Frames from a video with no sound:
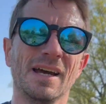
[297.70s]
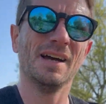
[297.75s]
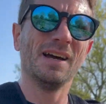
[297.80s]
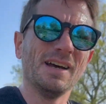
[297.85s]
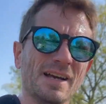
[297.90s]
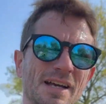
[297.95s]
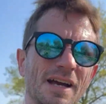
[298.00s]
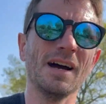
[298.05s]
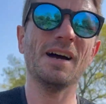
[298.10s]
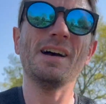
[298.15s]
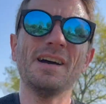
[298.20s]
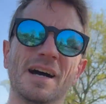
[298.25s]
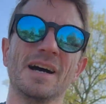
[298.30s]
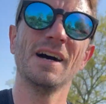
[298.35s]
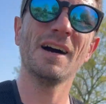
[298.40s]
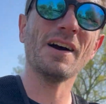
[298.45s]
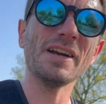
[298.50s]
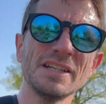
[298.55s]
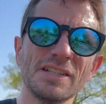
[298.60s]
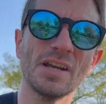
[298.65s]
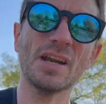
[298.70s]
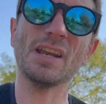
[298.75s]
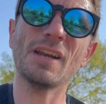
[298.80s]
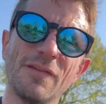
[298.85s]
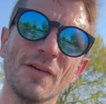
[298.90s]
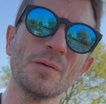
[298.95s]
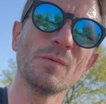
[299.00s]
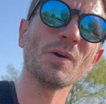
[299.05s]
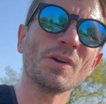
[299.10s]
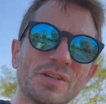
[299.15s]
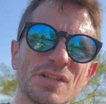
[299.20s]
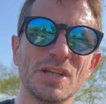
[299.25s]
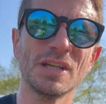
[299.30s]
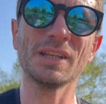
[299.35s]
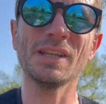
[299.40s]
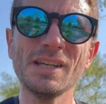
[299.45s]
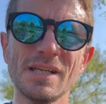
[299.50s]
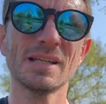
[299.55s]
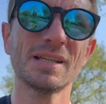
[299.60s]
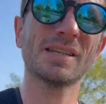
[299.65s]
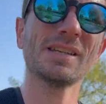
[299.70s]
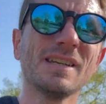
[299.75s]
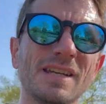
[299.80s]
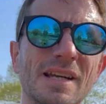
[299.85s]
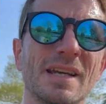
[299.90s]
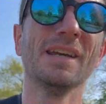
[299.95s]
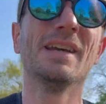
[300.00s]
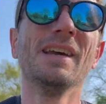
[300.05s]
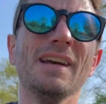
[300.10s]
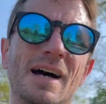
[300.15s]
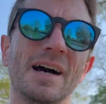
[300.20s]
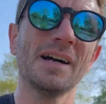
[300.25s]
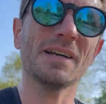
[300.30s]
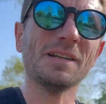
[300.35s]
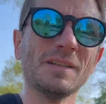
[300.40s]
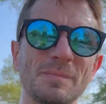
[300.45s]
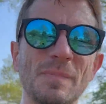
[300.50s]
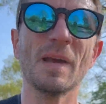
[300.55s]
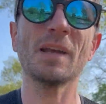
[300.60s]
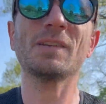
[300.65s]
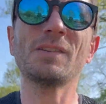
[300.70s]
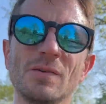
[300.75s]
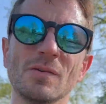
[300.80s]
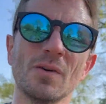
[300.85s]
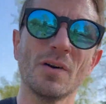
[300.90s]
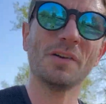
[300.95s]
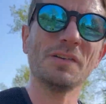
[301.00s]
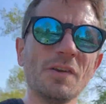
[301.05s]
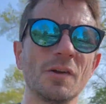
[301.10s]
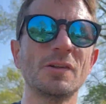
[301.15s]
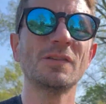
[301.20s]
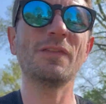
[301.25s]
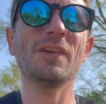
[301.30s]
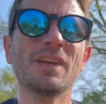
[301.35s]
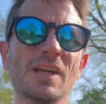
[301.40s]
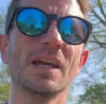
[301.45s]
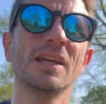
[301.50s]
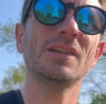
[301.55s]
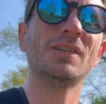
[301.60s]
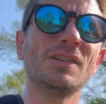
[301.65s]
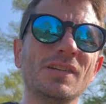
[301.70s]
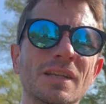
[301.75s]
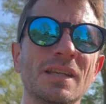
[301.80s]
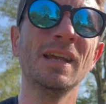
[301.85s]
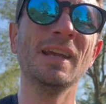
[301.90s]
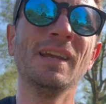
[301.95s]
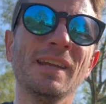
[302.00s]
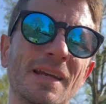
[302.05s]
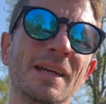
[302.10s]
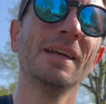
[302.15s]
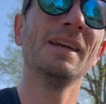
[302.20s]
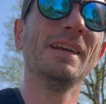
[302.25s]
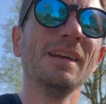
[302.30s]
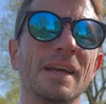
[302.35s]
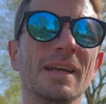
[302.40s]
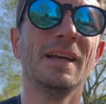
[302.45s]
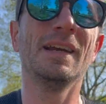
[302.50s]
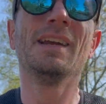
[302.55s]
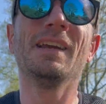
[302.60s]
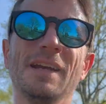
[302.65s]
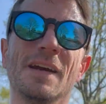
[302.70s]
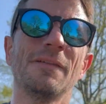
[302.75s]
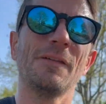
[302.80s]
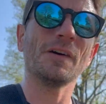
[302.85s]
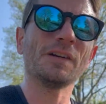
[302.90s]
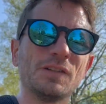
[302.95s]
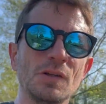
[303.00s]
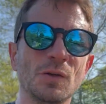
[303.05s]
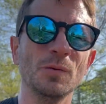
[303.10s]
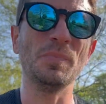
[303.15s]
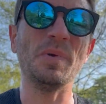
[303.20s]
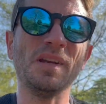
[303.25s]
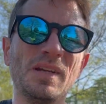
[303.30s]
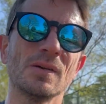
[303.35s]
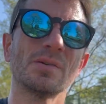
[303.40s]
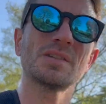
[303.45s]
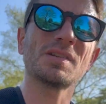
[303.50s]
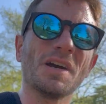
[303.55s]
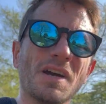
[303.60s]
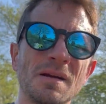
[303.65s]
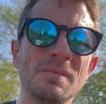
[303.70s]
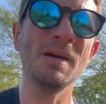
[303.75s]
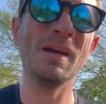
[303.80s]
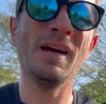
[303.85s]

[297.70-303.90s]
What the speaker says: Hi Jake, if you're watching this, I expect you got a notification if I do beat your time.